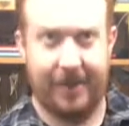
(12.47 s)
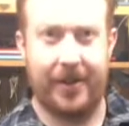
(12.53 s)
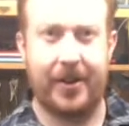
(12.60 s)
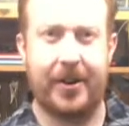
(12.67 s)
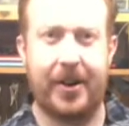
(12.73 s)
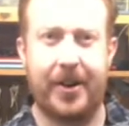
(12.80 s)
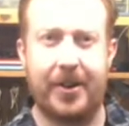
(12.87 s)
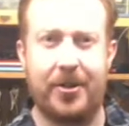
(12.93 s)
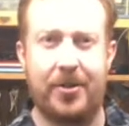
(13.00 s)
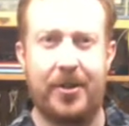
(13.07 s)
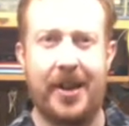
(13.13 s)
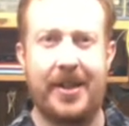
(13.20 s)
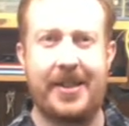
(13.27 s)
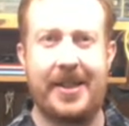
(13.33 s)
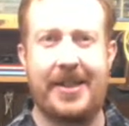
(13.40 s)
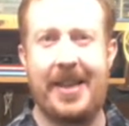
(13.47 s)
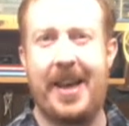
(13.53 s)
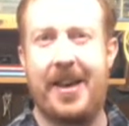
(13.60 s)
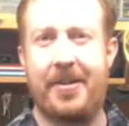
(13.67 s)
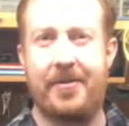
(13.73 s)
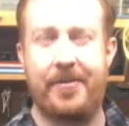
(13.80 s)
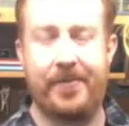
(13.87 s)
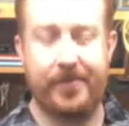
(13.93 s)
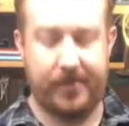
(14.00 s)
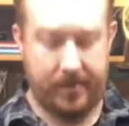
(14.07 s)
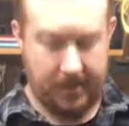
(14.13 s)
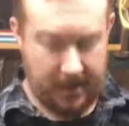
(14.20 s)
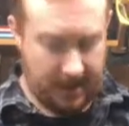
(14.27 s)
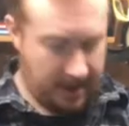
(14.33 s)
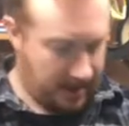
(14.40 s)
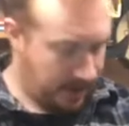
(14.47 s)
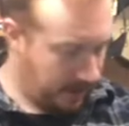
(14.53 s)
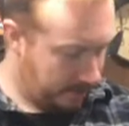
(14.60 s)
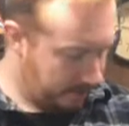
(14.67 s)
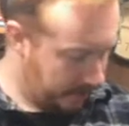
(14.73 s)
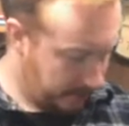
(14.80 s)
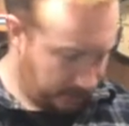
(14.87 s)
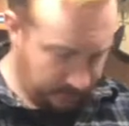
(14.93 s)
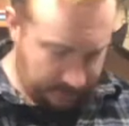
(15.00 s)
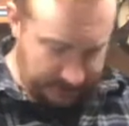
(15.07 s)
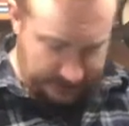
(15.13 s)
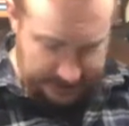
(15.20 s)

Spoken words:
figured I could do that today. It's a really